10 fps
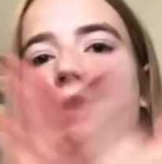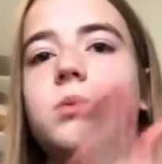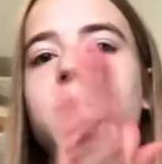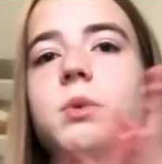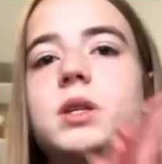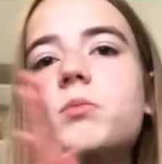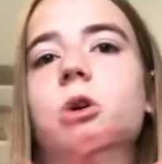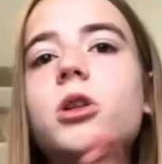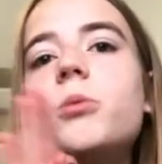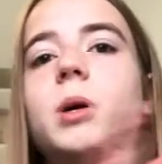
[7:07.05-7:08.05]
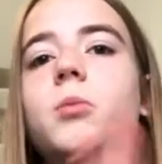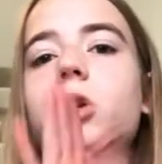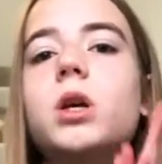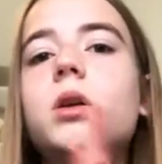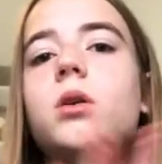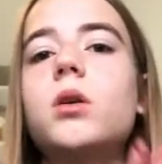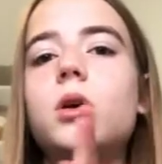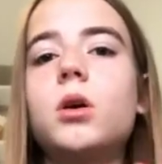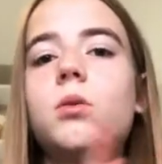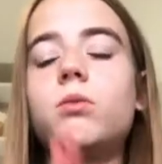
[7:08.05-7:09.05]
So I'm gonna make a small little pumpkin,
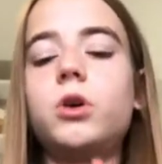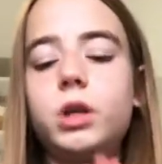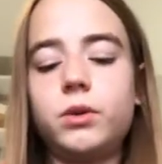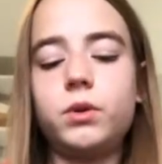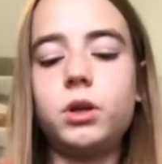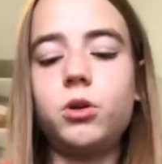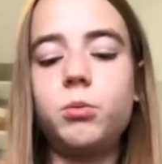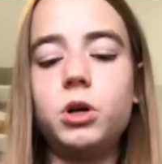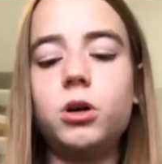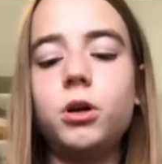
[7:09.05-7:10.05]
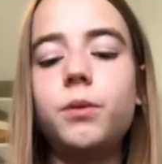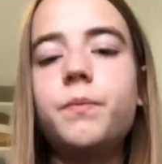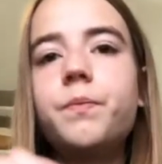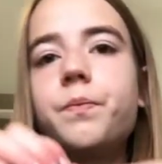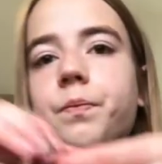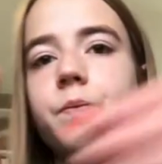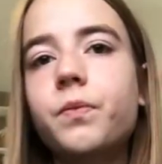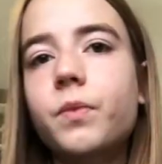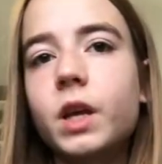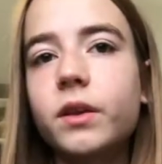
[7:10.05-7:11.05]
roll out a little ball
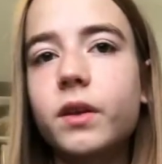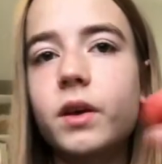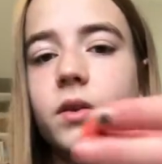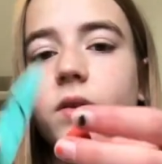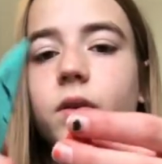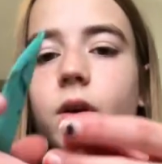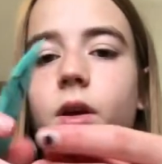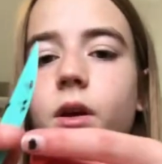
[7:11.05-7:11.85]
like this,